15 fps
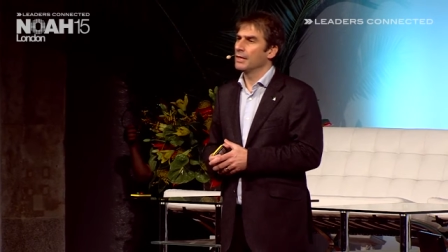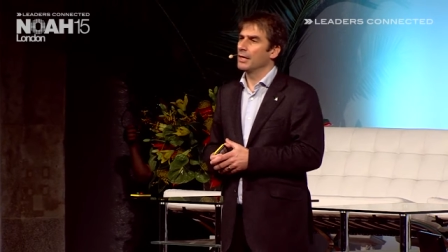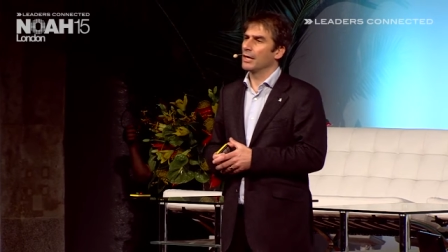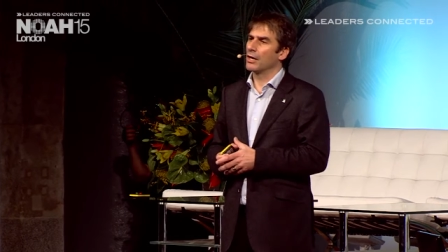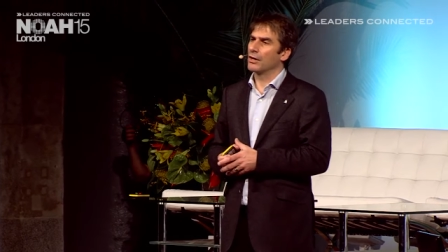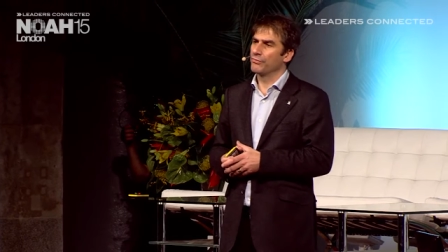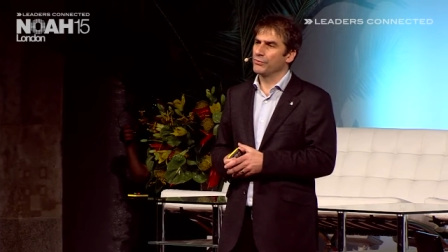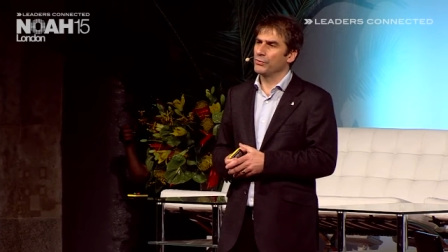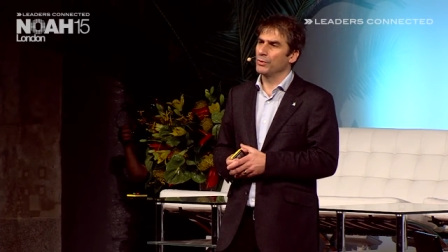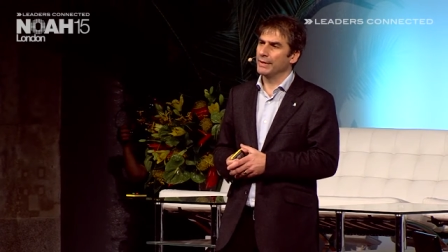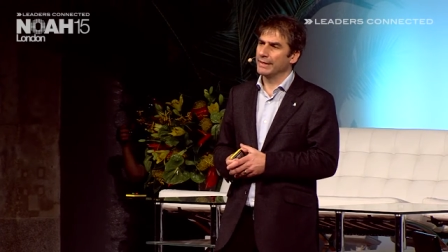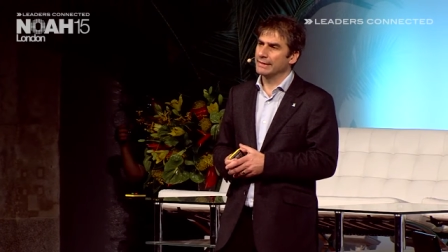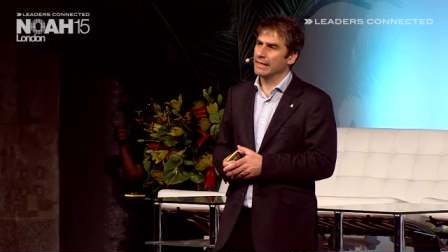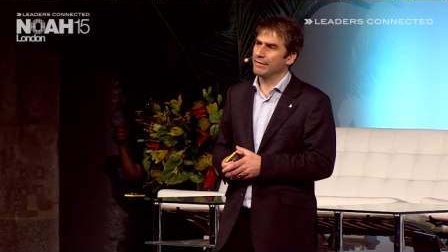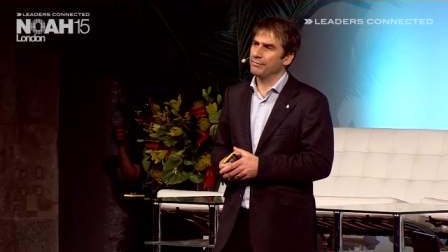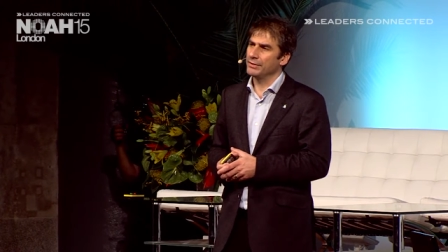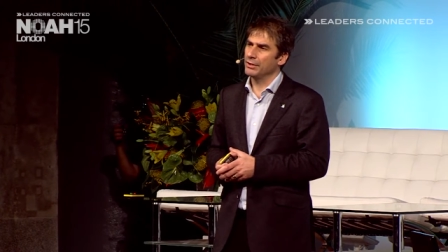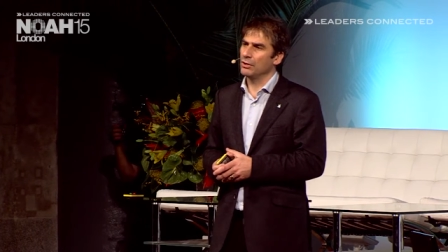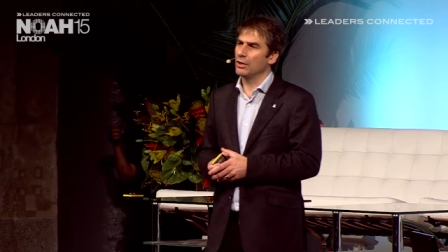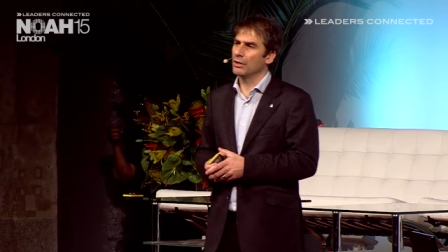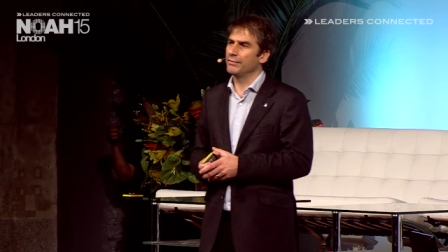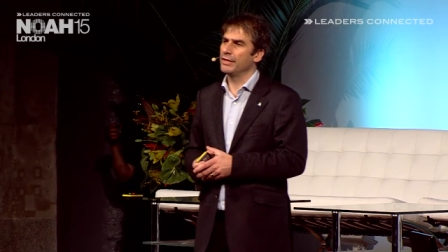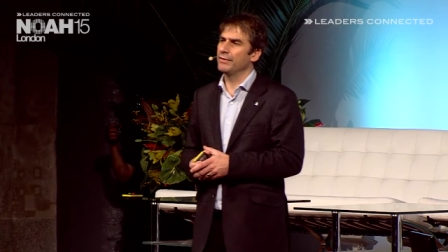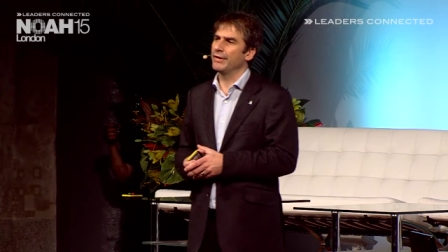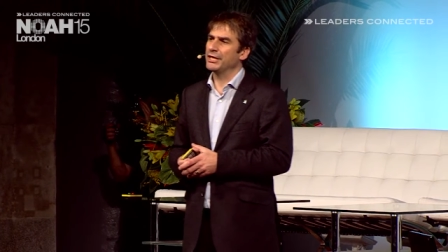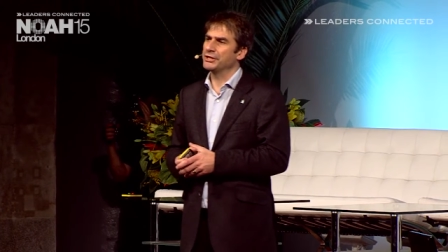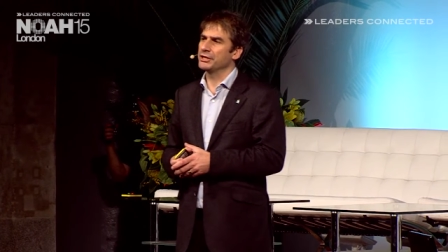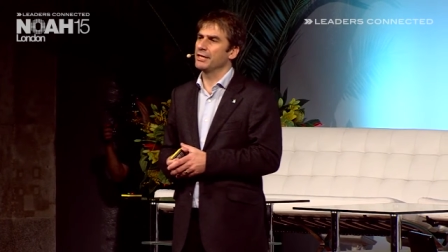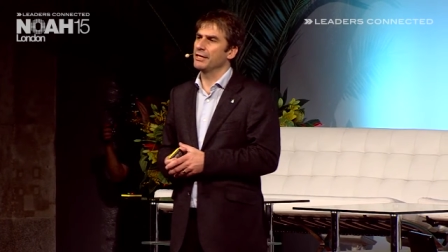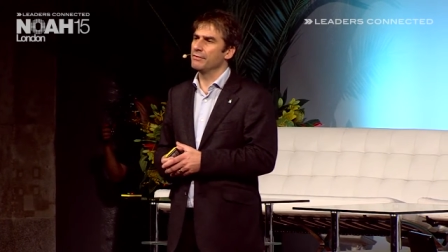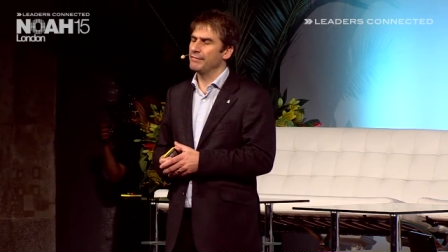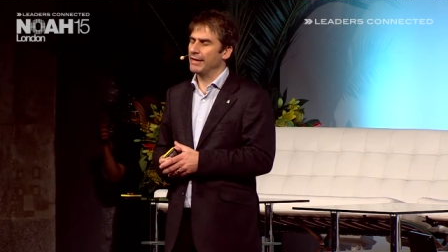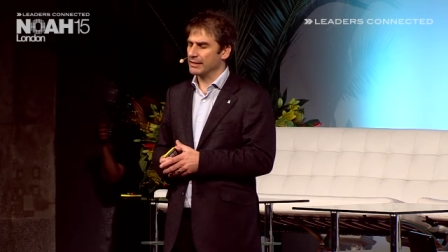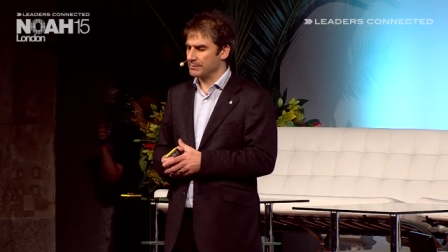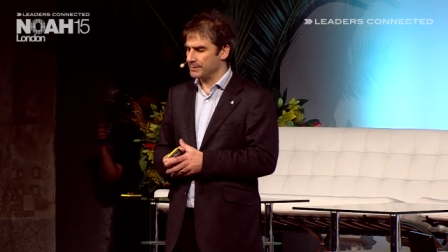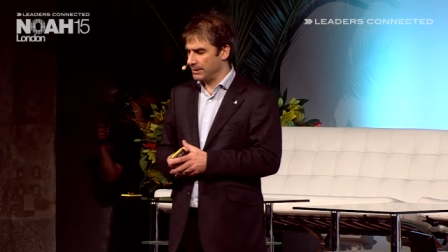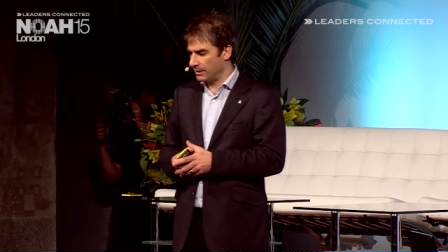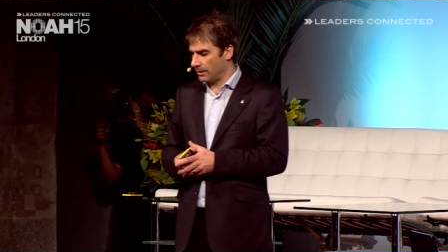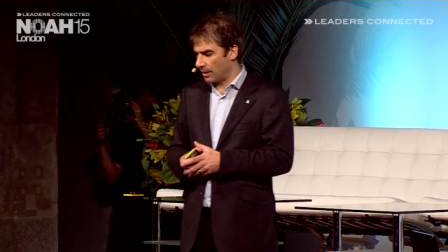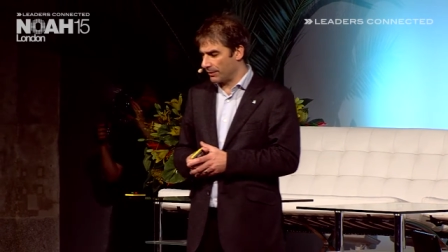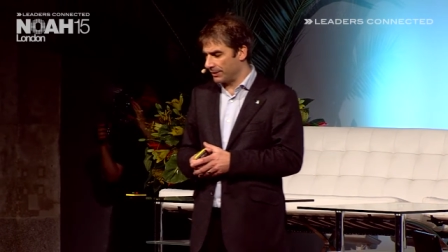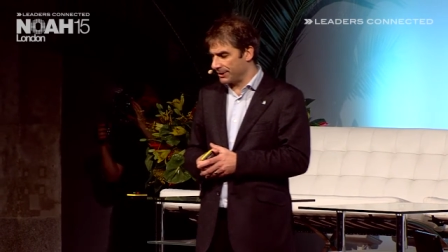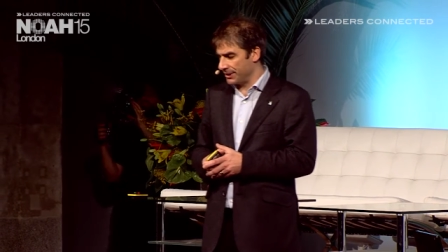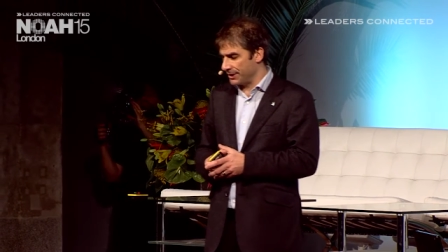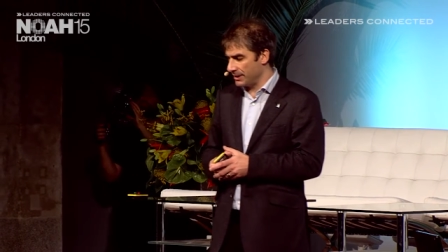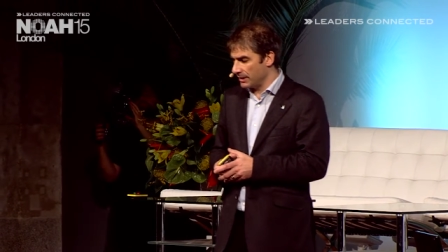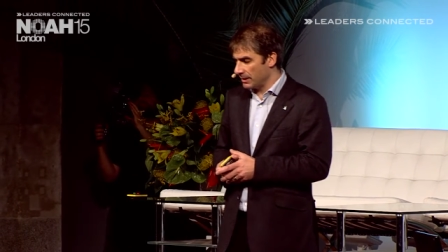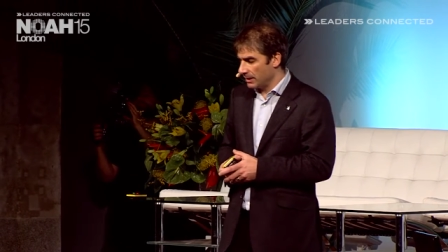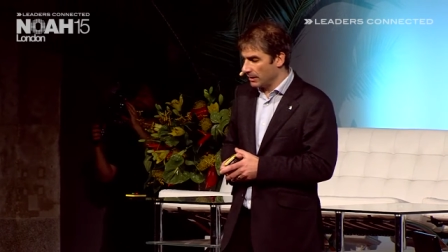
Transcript: are fueling definitely a lot of innovation and investment in R&D.